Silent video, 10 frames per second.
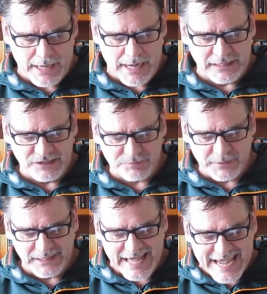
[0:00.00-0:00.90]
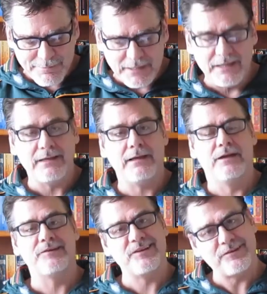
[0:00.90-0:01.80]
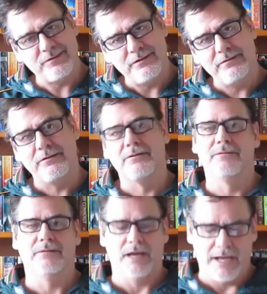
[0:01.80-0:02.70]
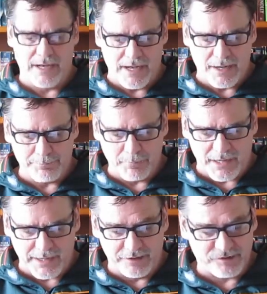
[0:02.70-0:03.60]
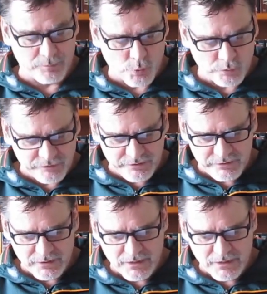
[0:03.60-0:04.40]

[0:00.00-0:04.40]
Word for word: and he's been ably assisted um, by, and supported